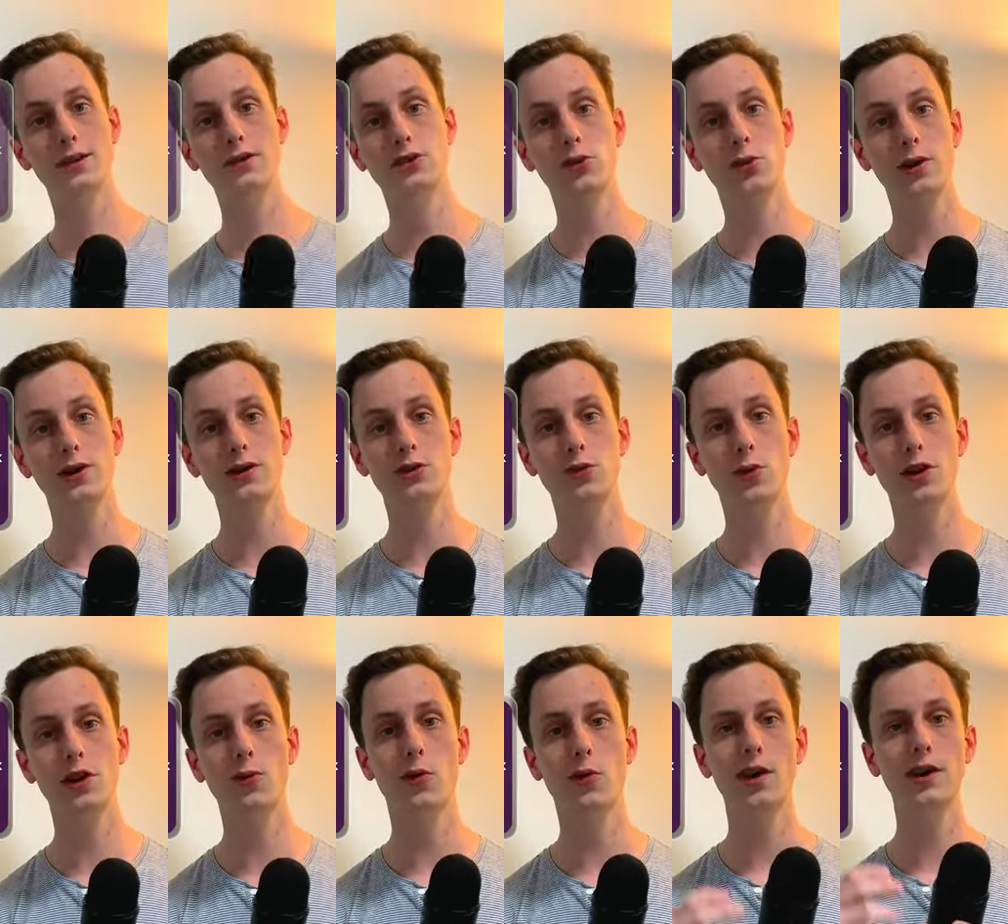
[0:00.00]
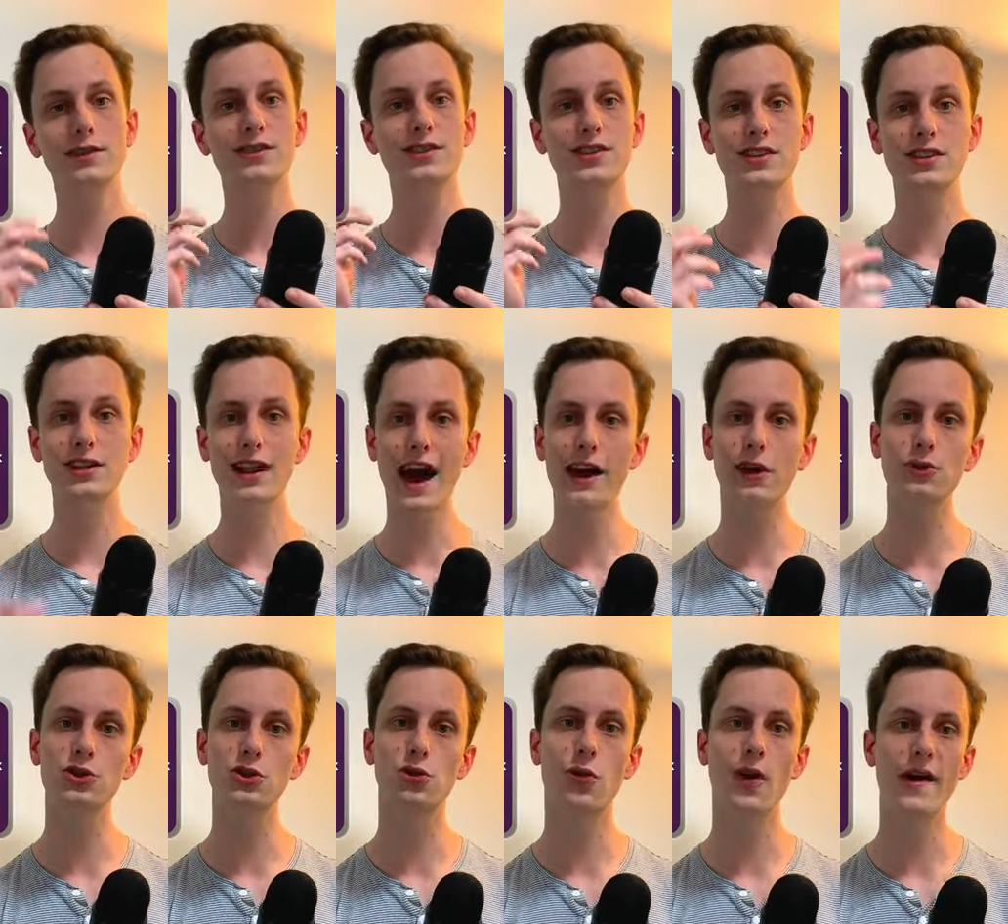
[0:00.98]
in 2021,
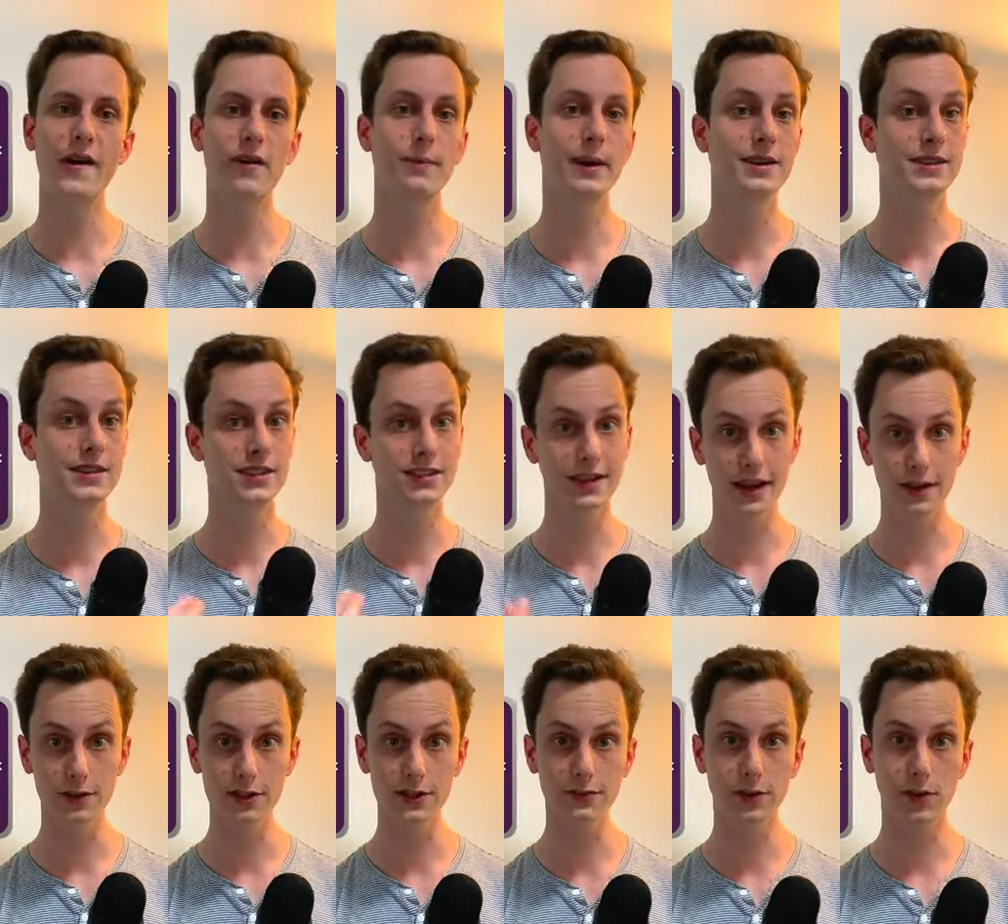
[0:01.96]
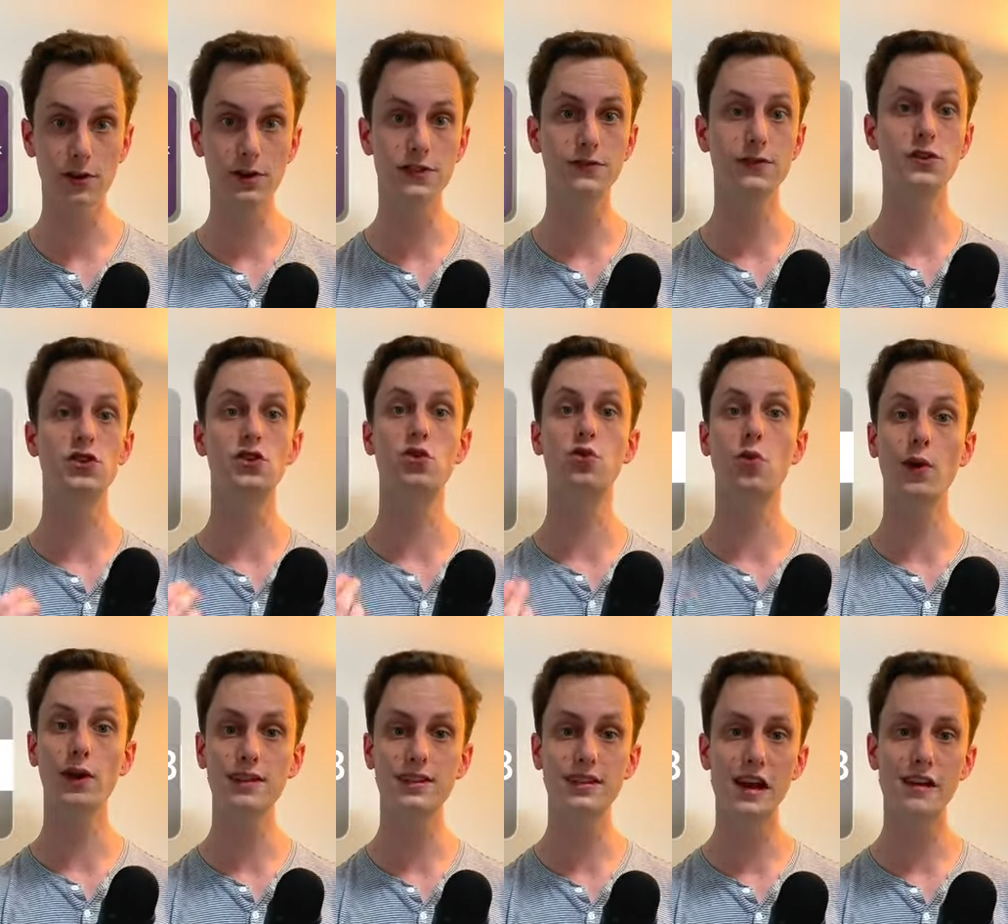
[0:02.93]
Slack was acquired by Salesforce for
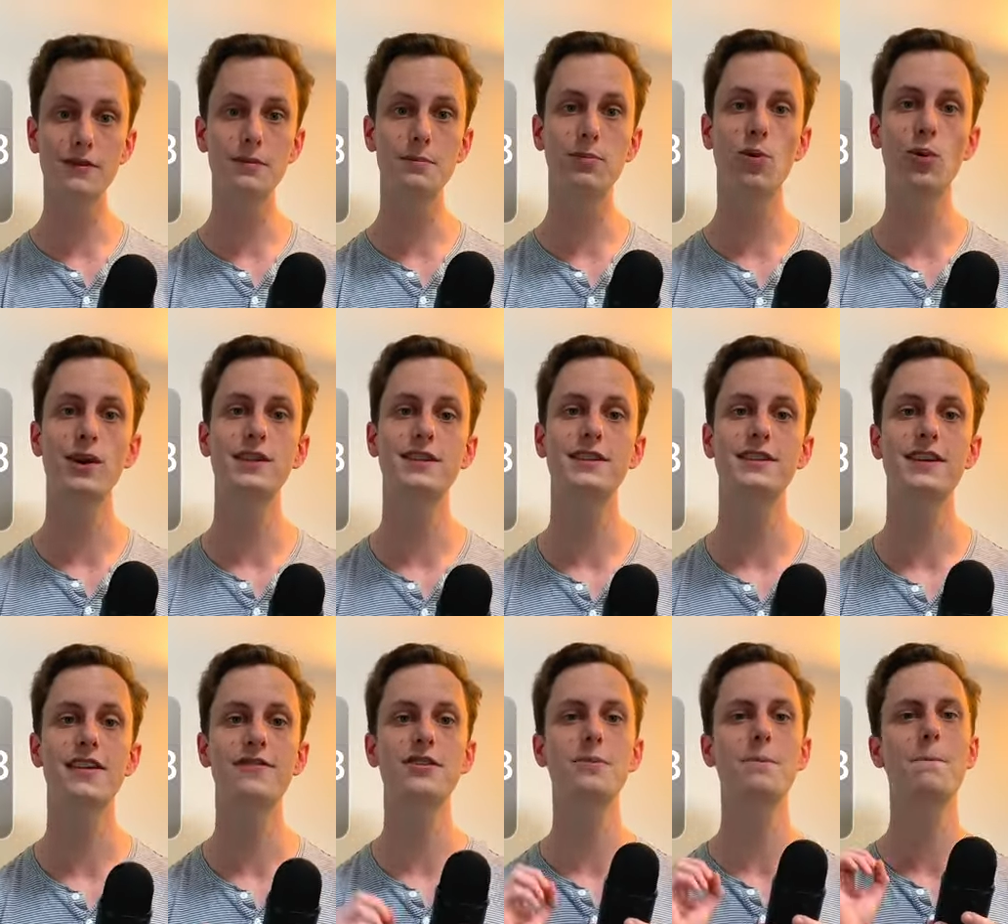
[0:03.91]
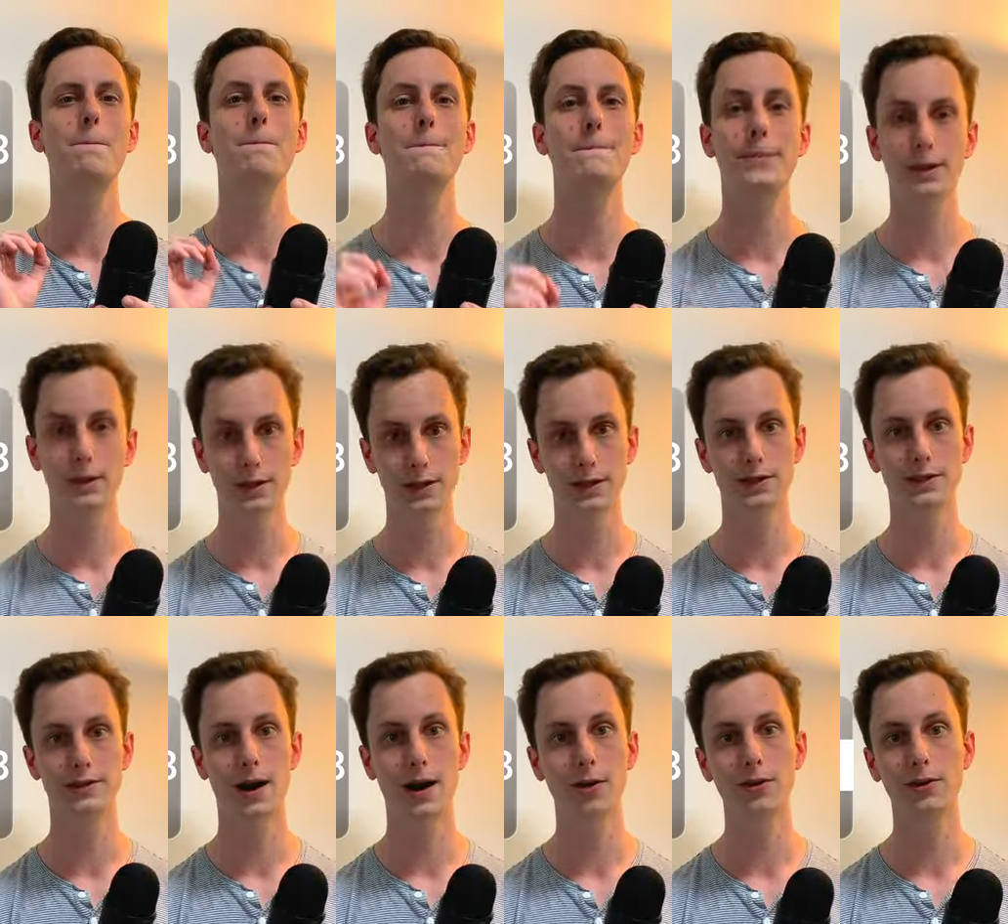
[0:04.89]
$27.7
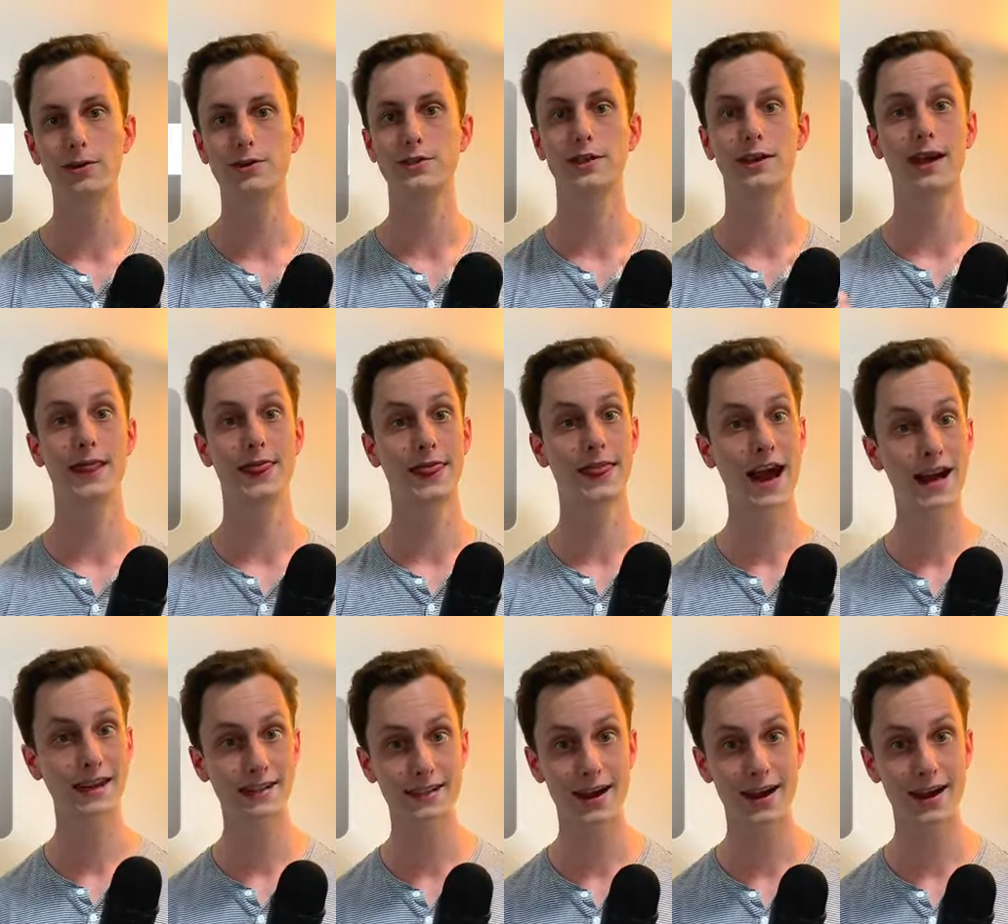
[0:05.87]
billion. And that's